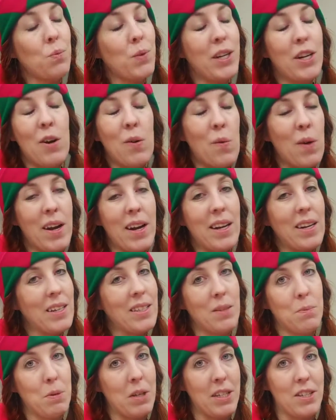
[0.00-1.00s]
we don't want any
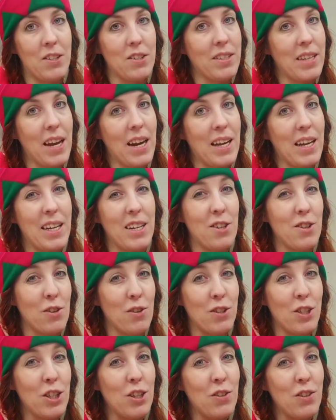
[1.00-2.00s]
splinters getting into
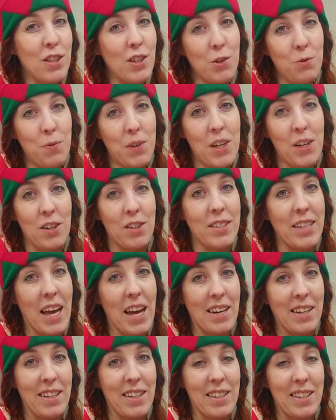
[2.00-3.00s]
those cute little fingers
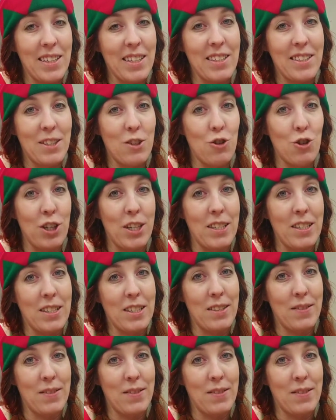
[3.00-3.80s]
handling these trees.